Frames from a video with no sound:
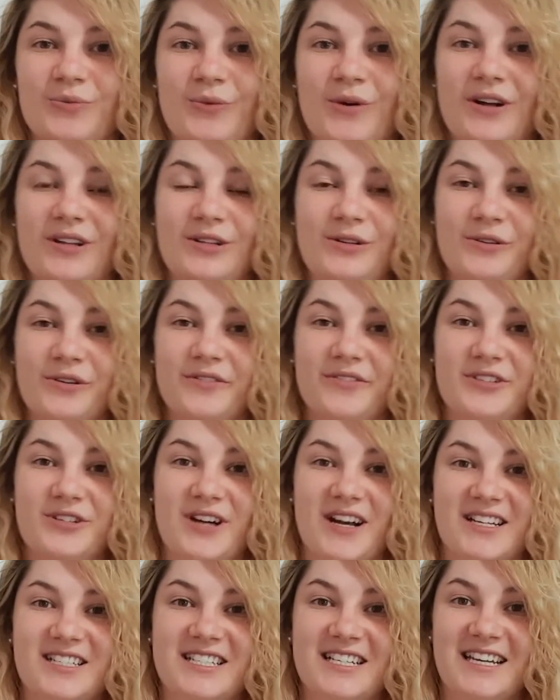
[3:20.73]
what law of
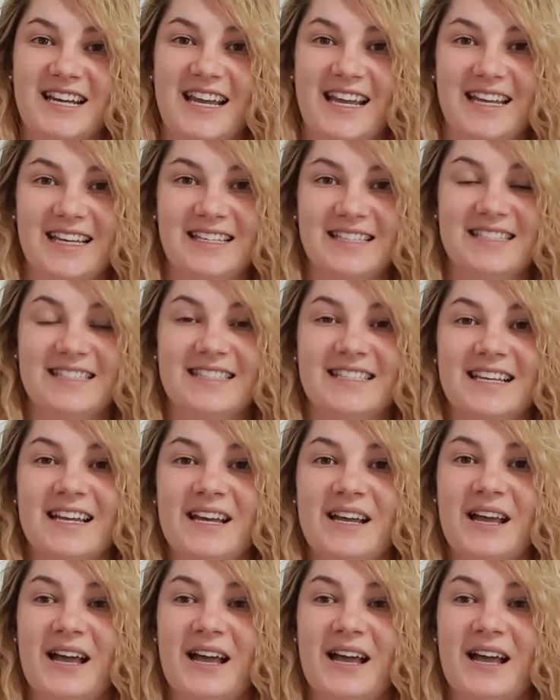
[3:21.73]
attraction is,